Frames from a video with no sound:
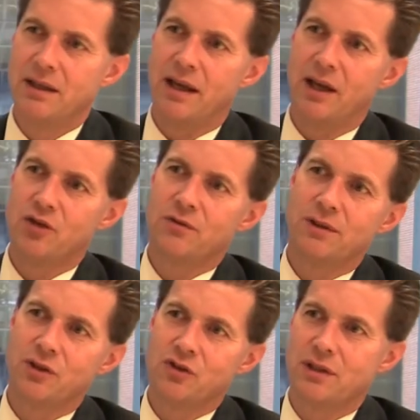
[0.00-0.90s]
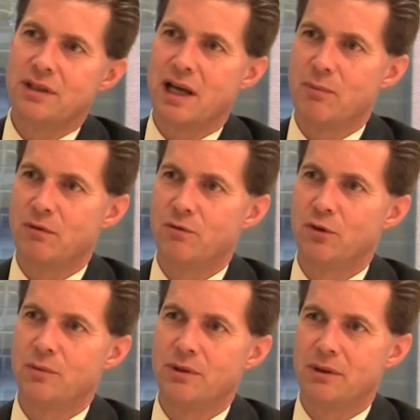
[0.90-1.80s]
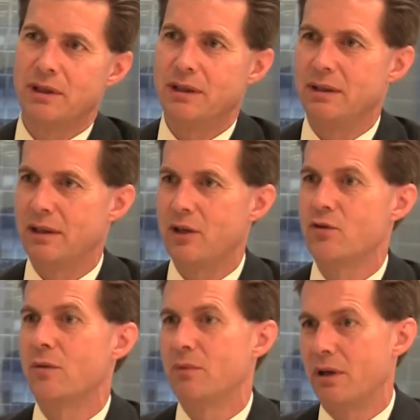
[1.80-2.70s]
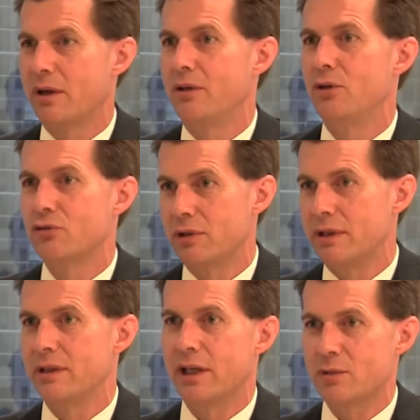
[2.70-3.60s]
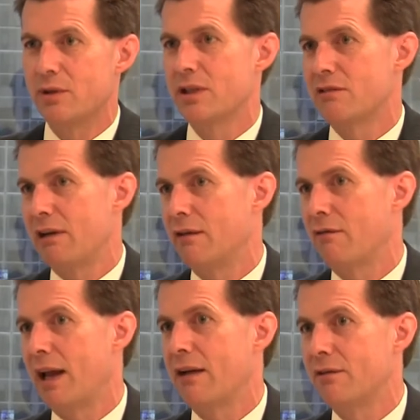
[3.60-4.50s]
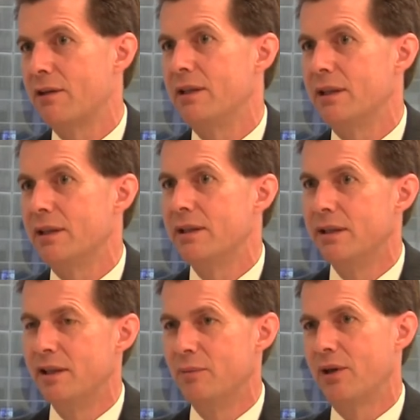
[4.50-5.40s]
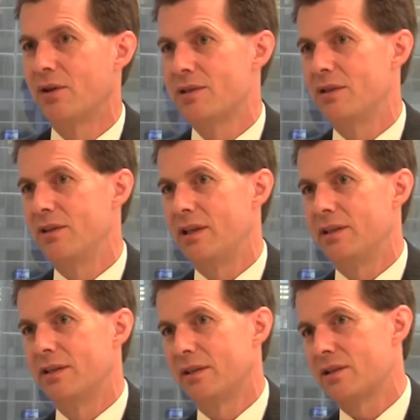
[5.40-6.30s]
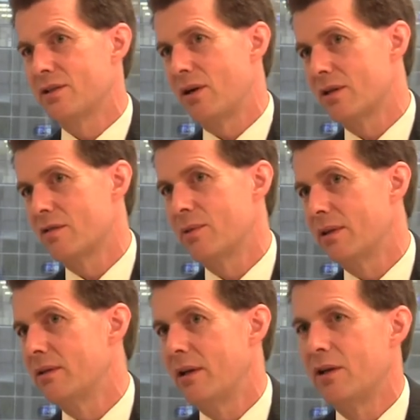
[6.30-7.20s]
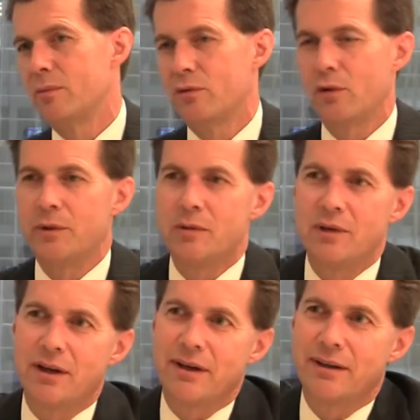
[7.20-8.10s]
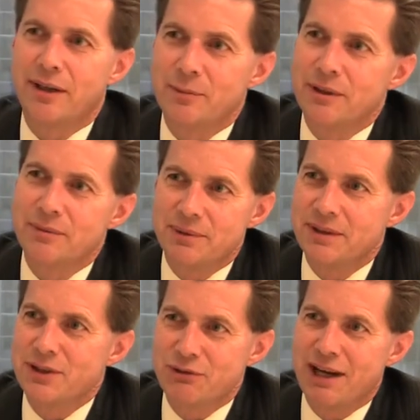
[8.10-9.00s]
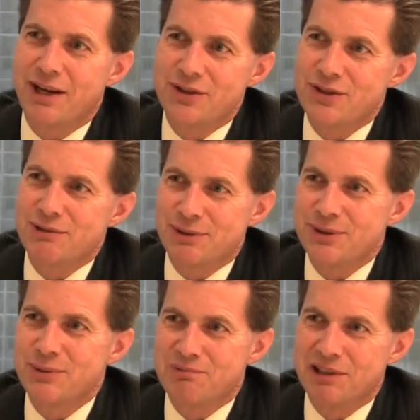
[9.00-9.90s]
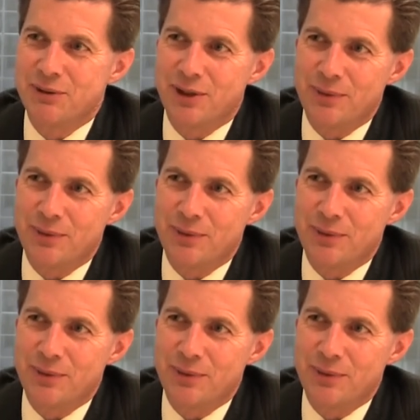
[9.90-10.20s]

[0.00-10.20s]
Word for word: The hedged version is outperforming the hedge fund market neutral index, but is around flat for the year because dividend yielding stocks have been underperforming the market a little bit. But the strategies are all doing pretty well.